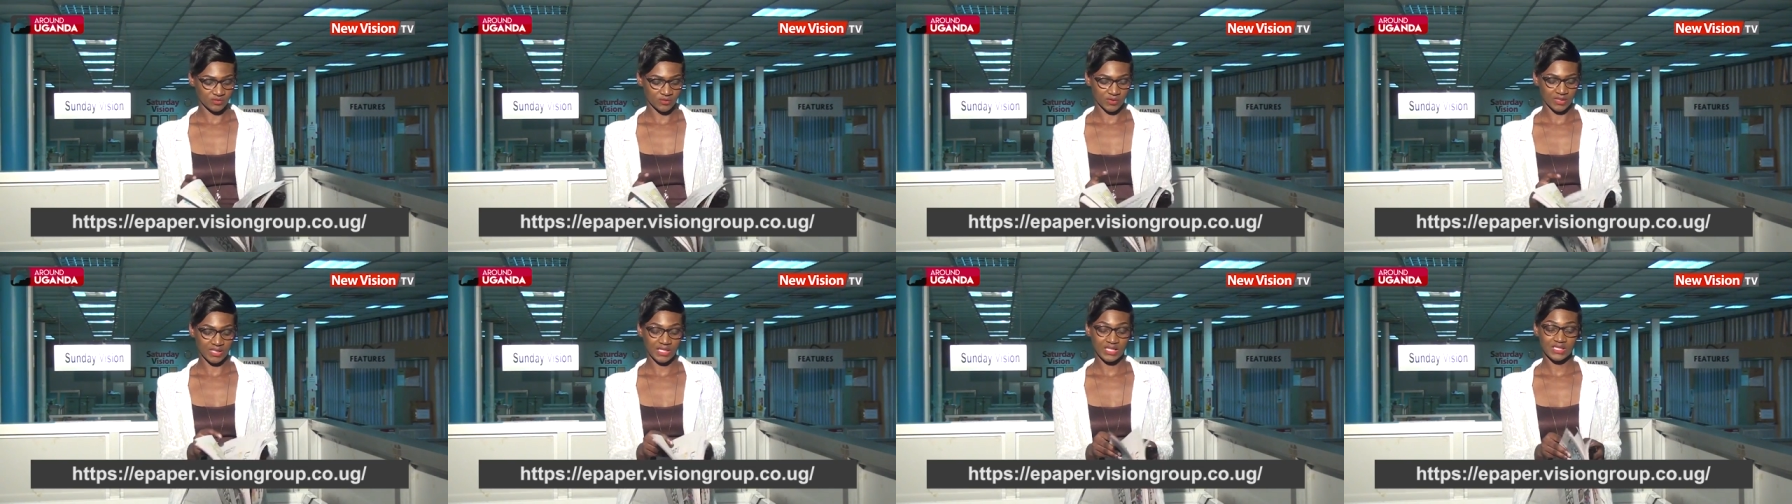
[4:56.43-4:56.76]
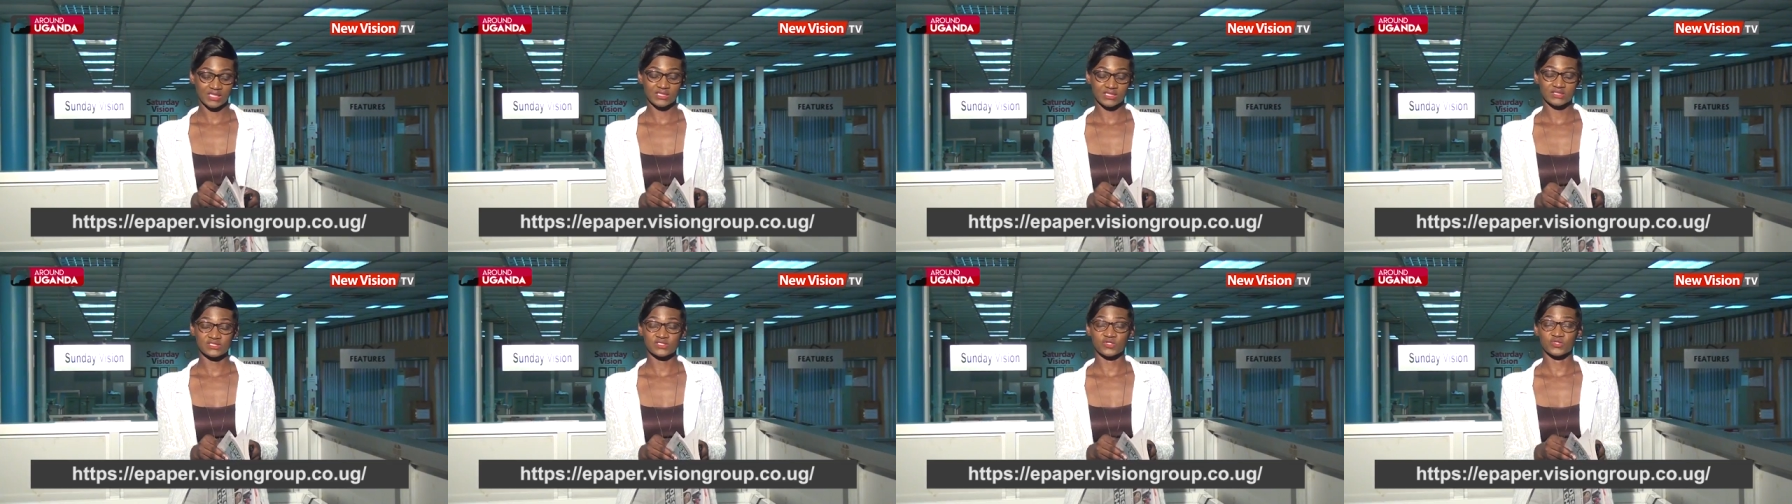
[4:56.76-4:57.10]

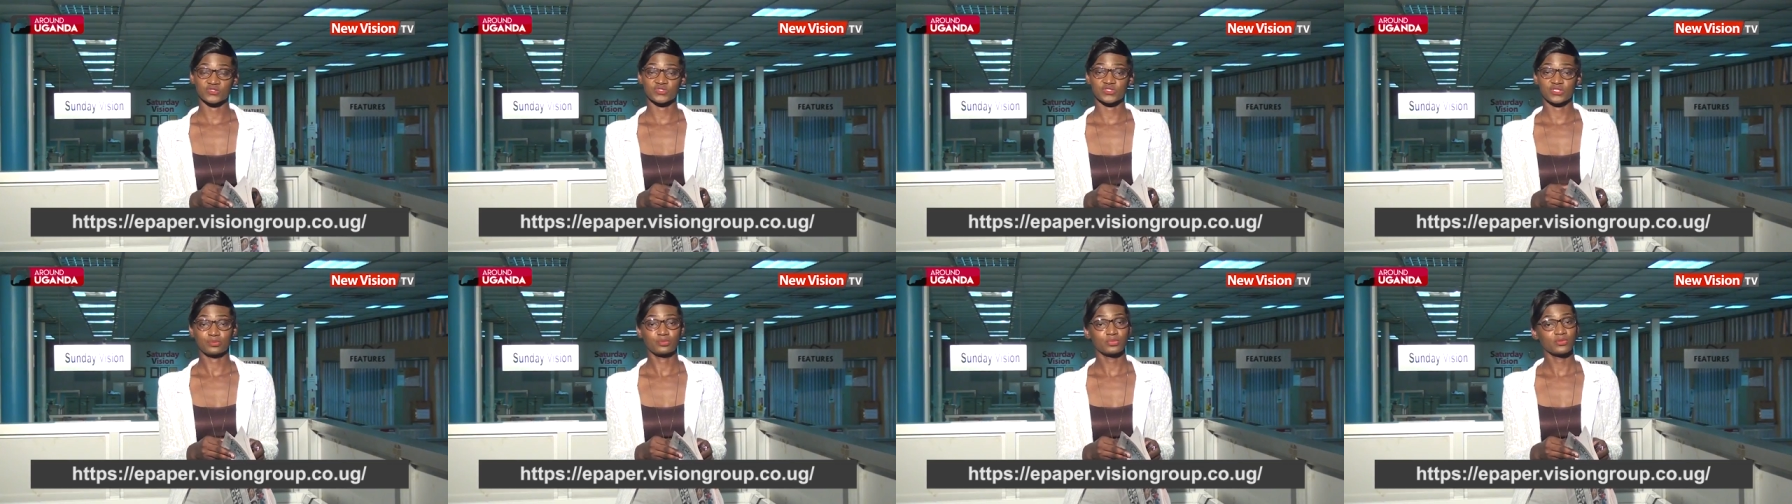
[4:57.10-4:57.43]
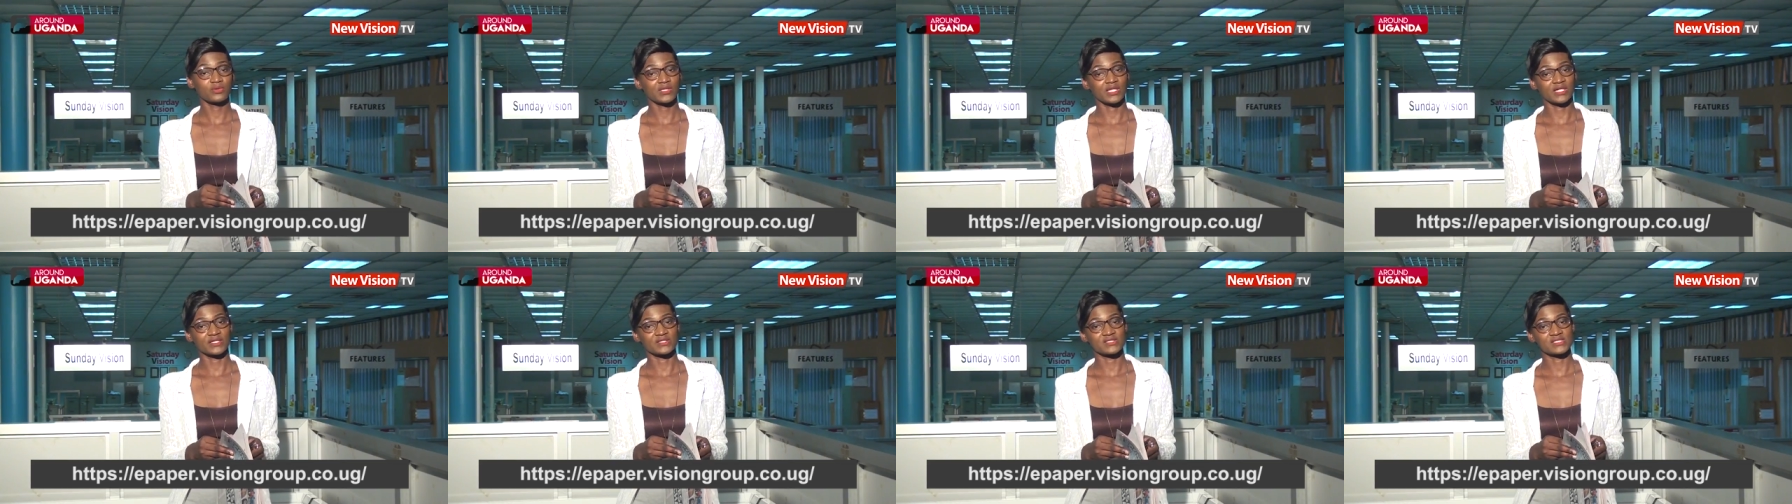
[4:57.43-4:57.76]
Okay, let's go to the
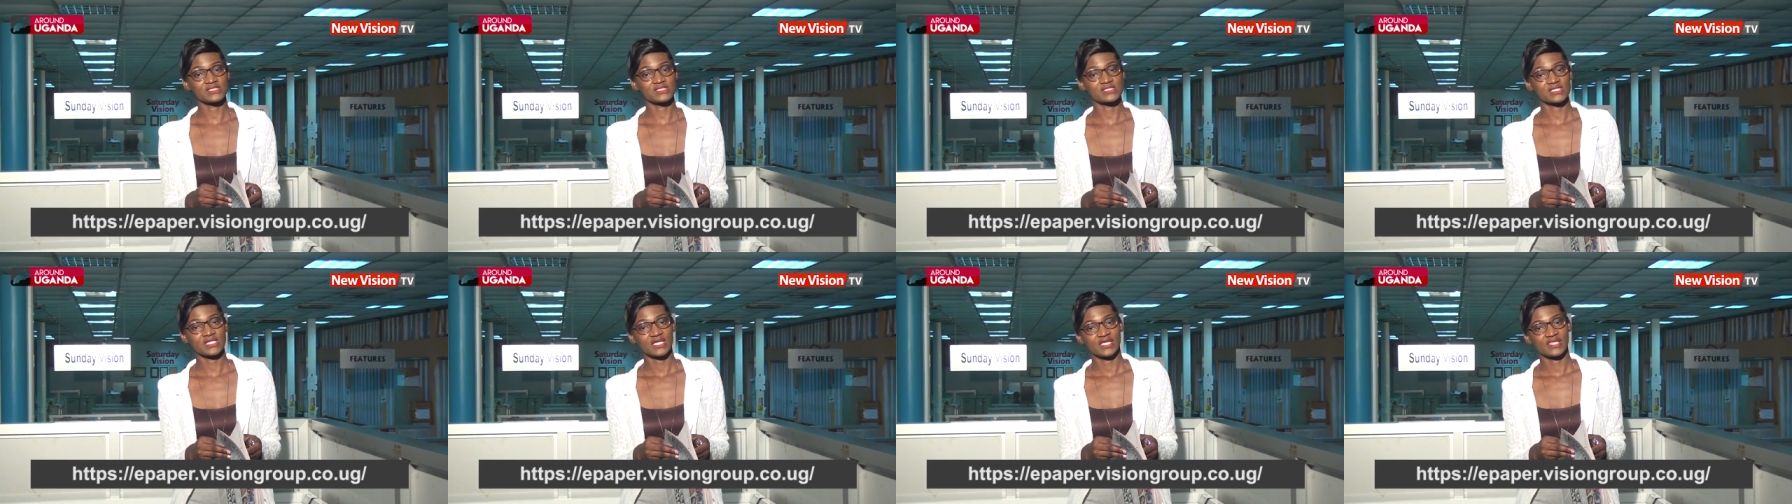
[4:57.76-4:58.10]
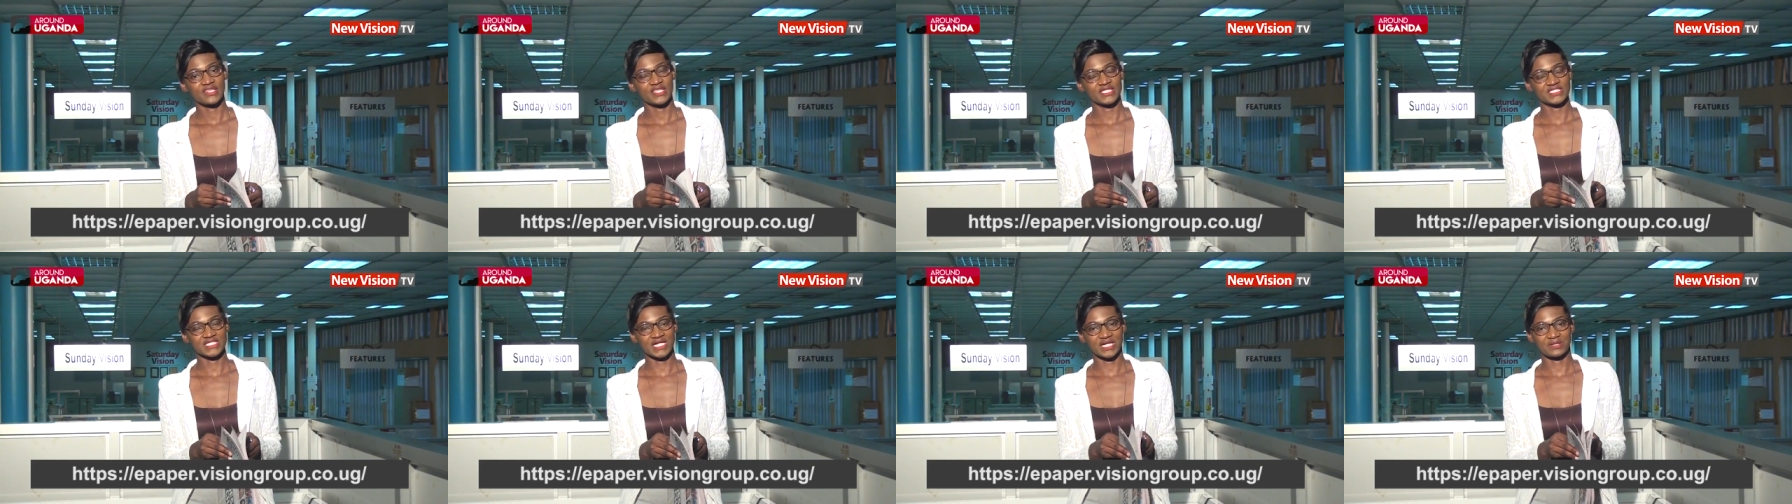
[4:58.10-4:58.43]
pullouts
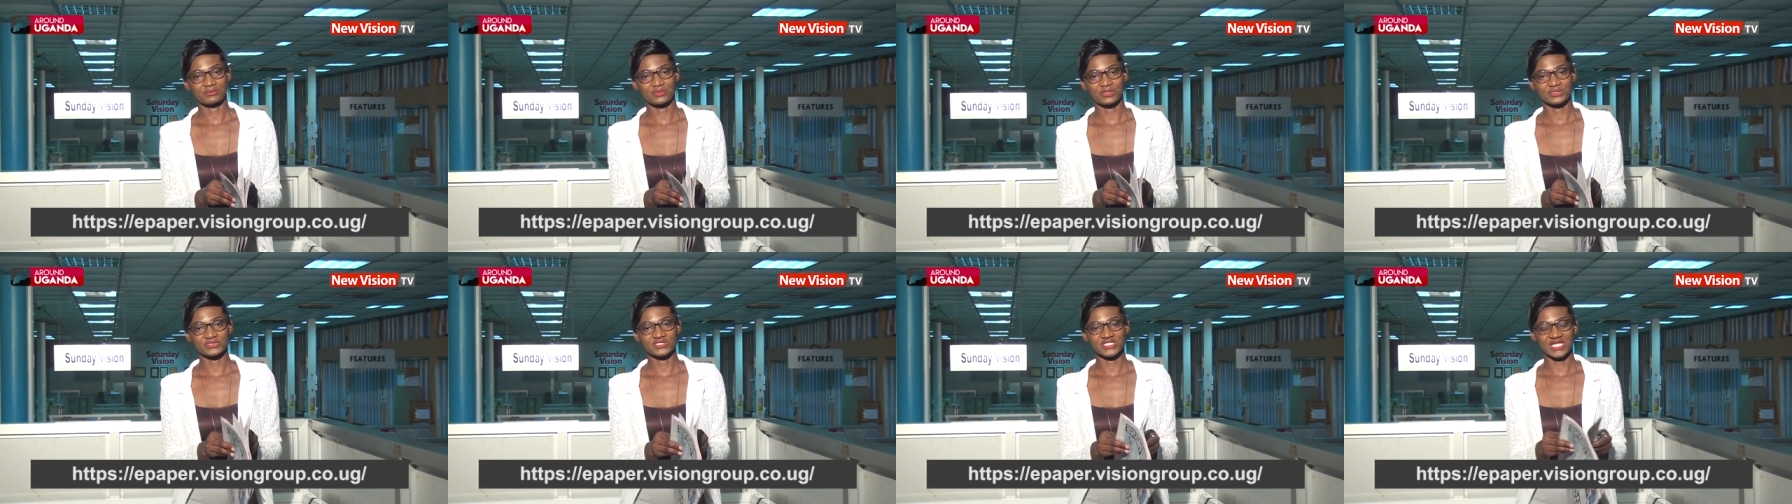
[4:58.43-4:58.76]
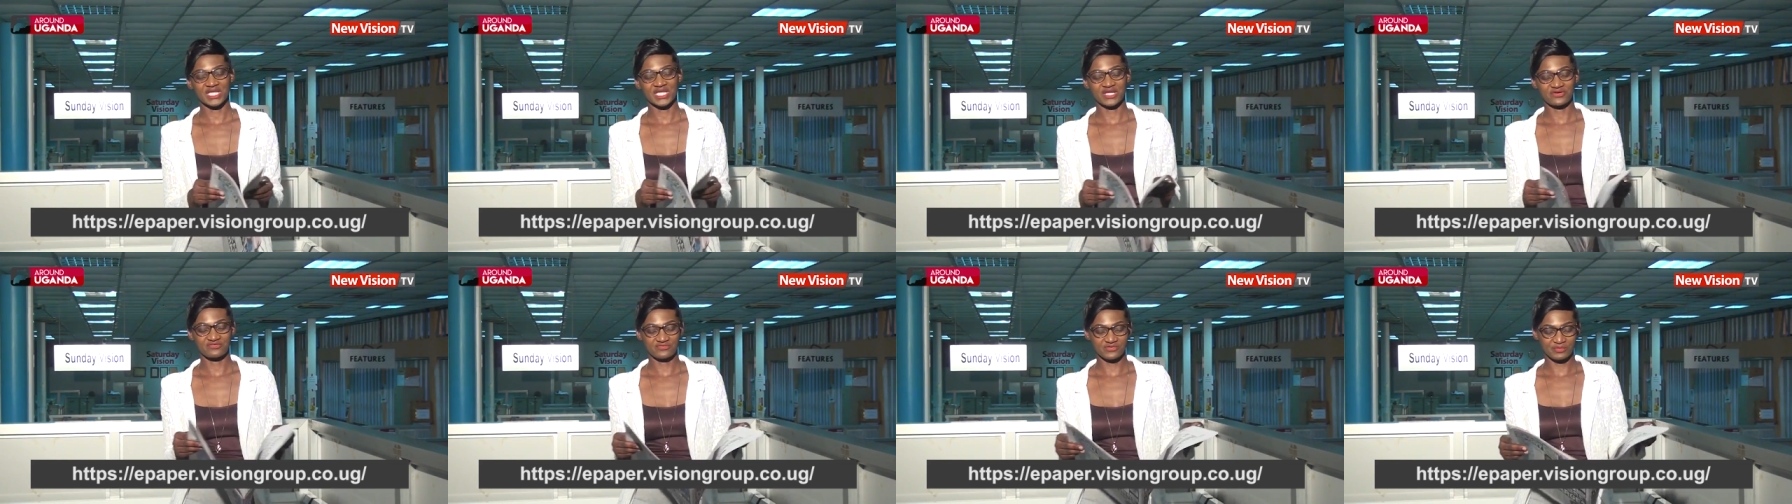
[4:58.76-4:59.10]
that come
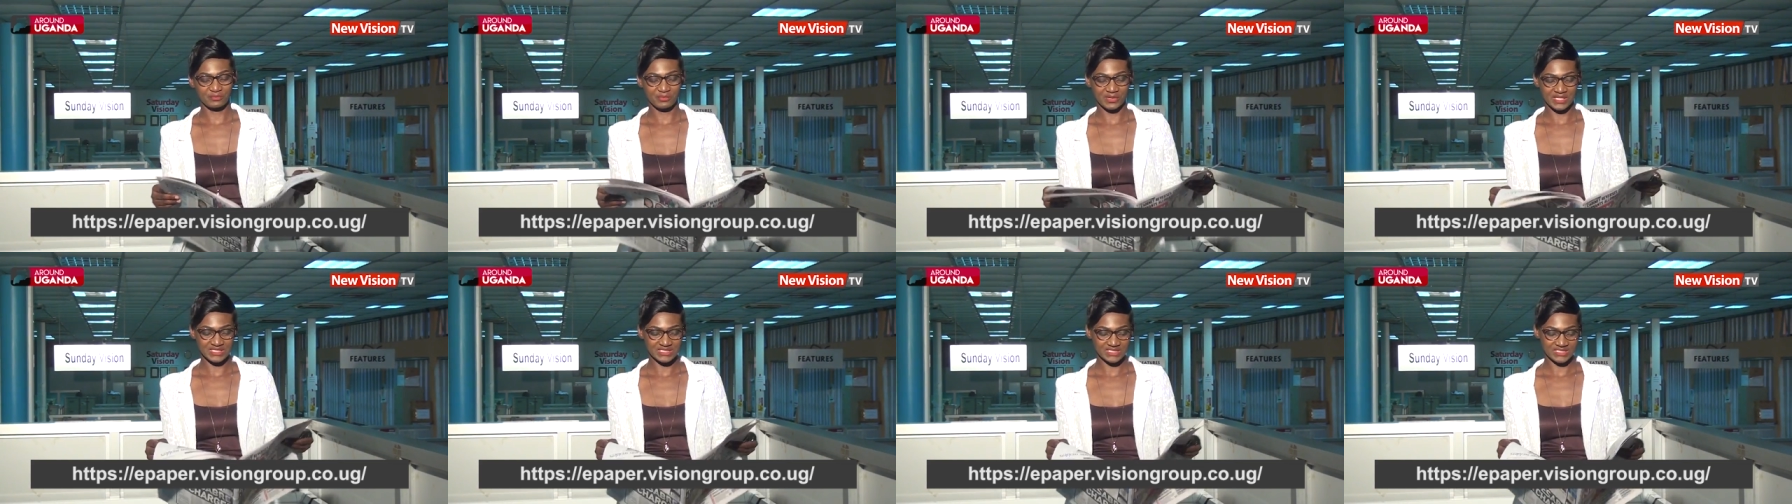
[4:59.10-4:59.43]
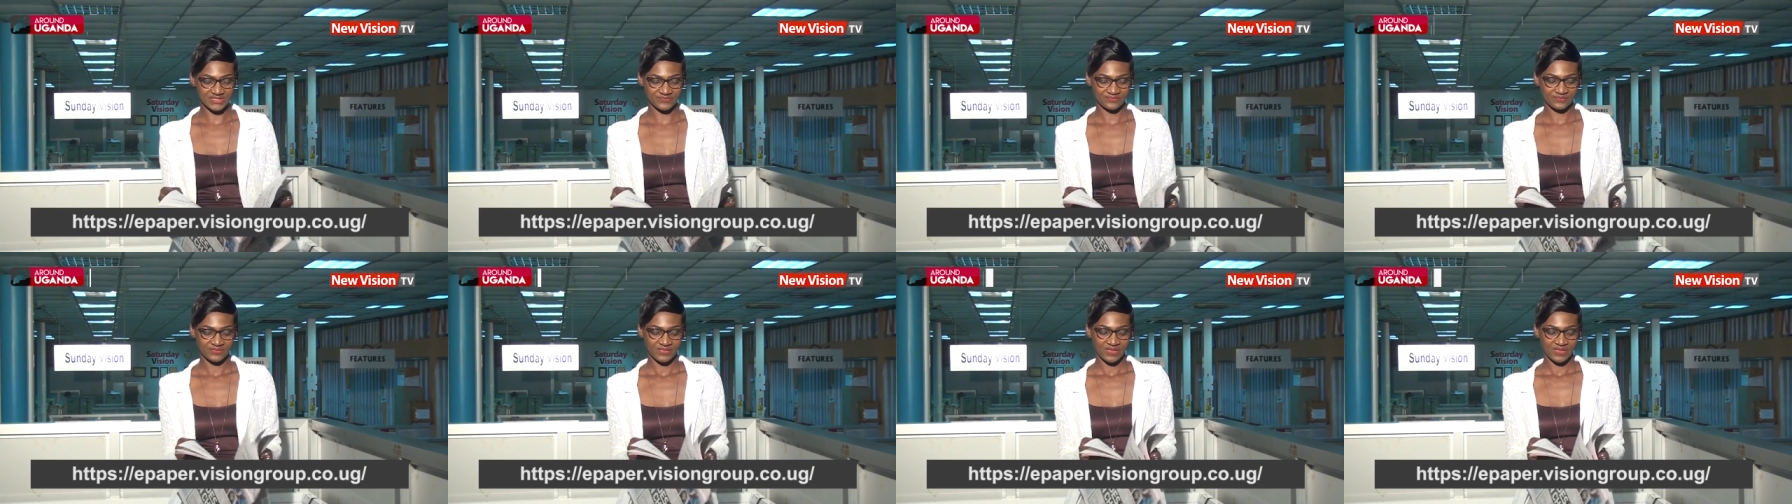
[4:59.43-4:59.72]
out every Monday.